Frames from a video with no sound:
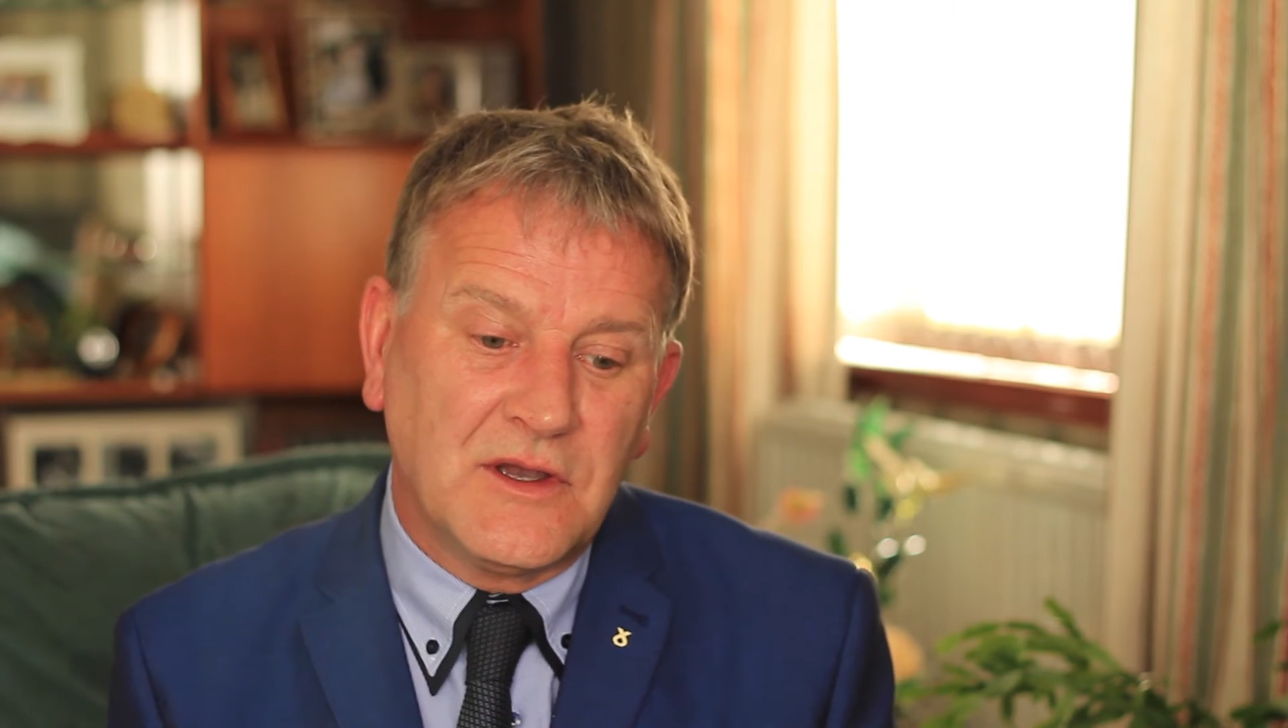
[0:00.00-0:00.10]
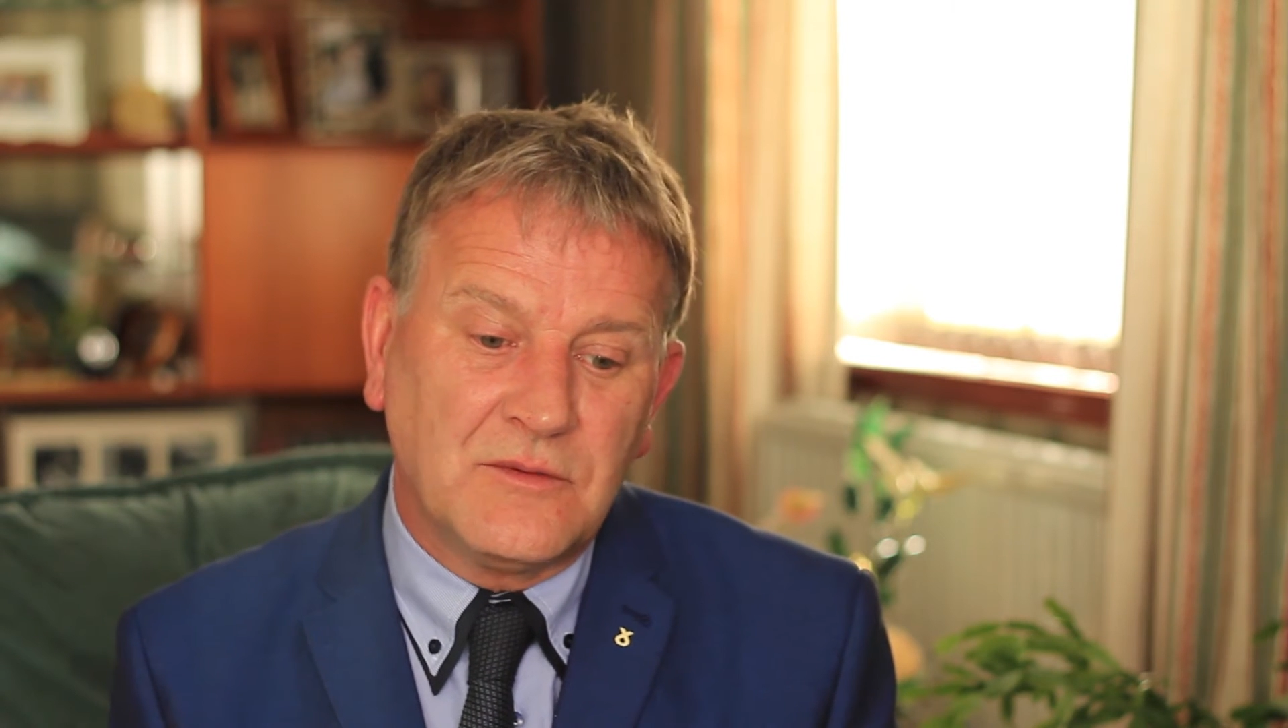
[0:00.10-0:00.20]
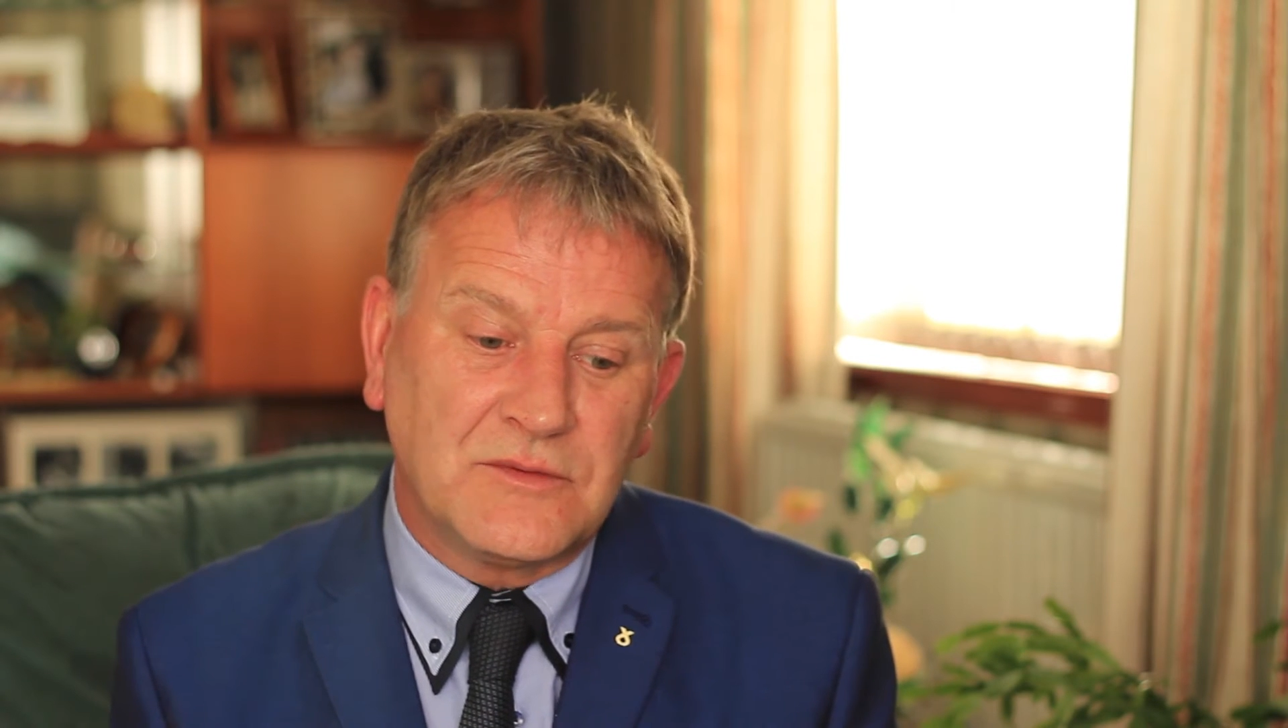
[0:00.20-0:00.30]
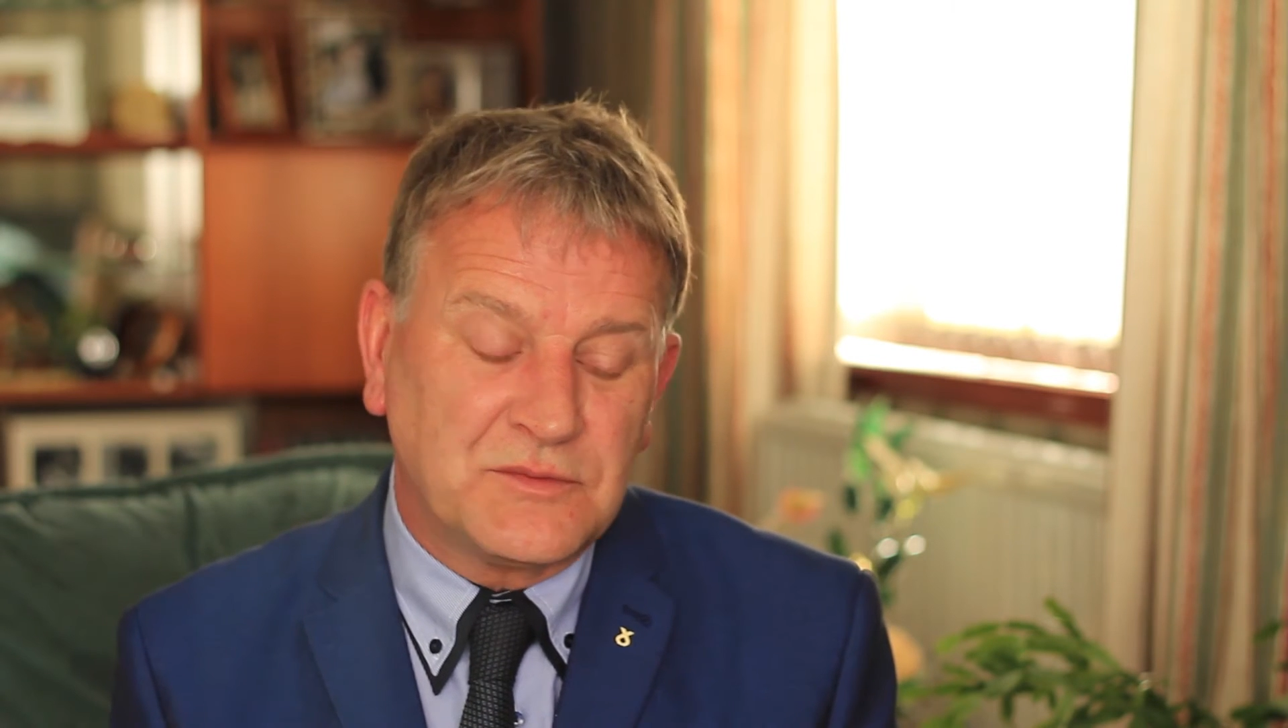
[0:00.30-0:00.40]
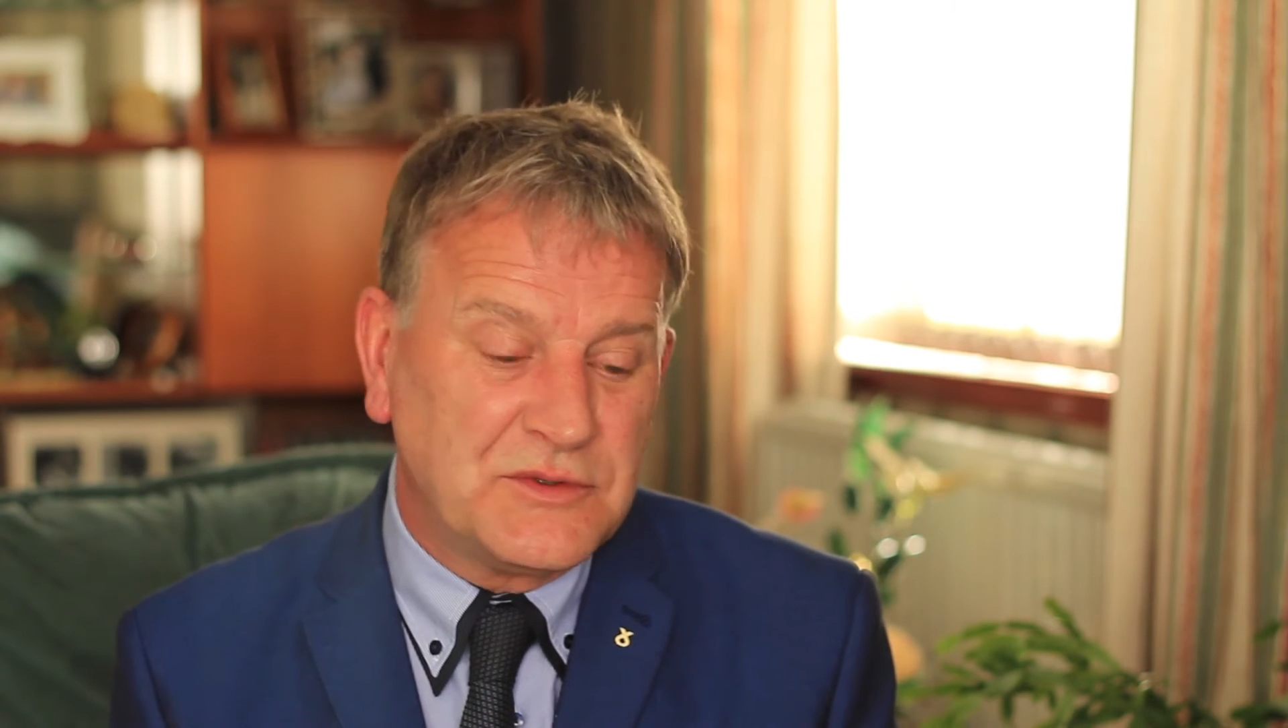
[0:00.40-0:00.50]

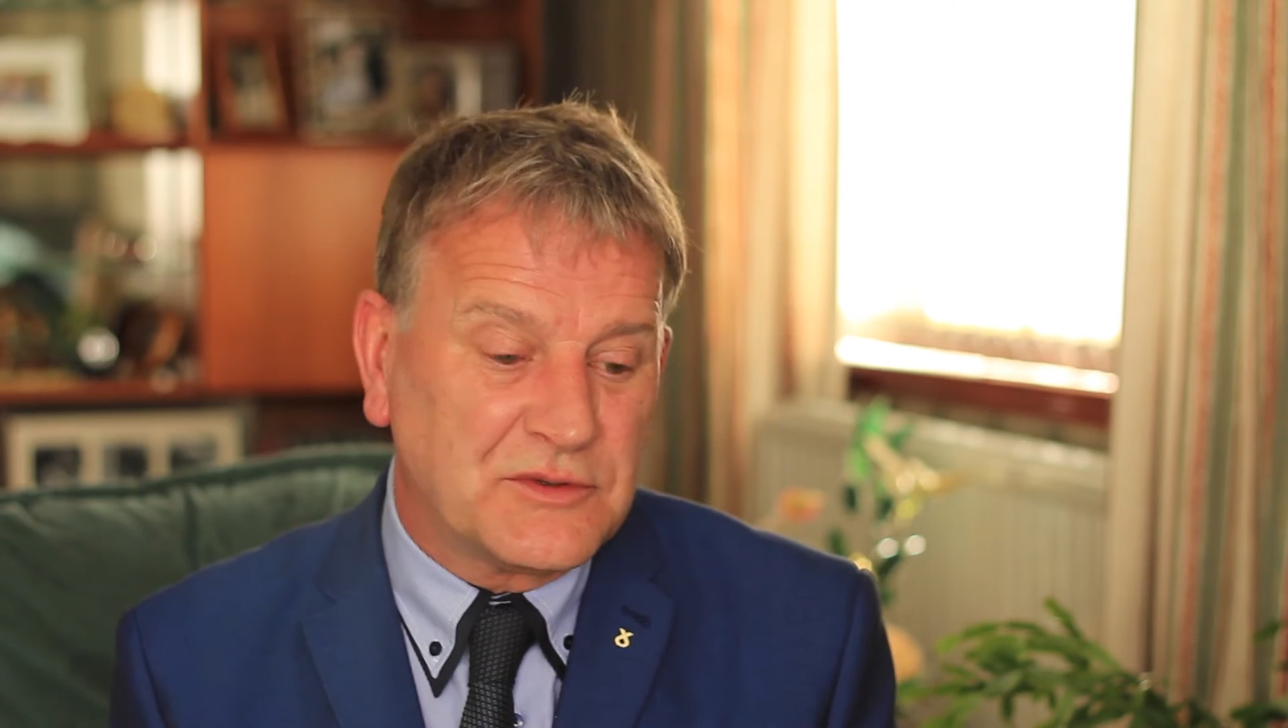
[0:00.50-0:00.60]
we